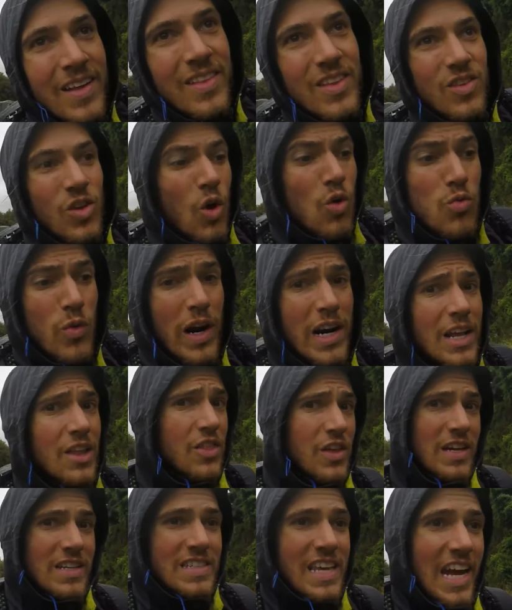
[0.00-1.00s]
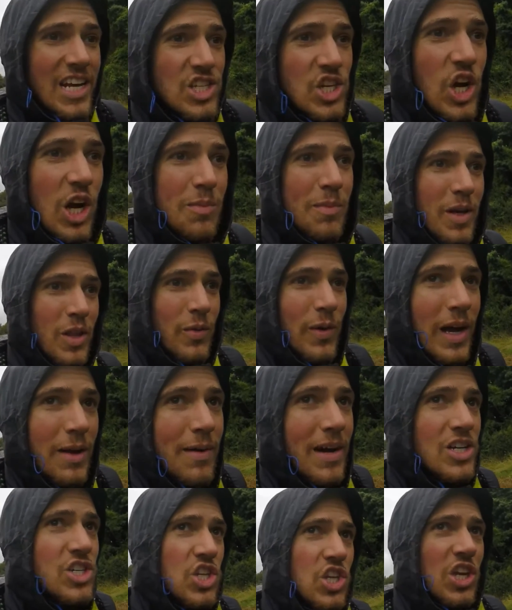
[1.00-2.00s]
This whole running thing is catching on, by the way. I'm
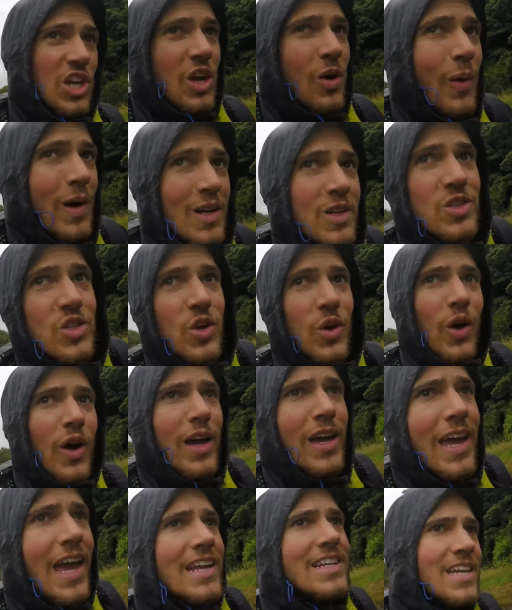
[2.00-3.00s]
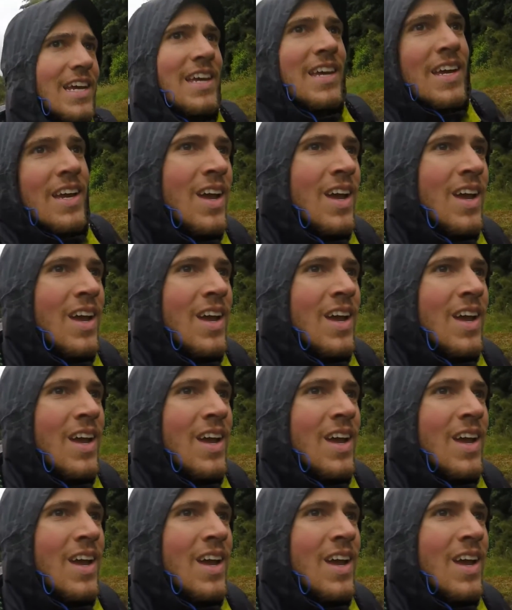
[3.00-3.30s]
actually quite enjoying it.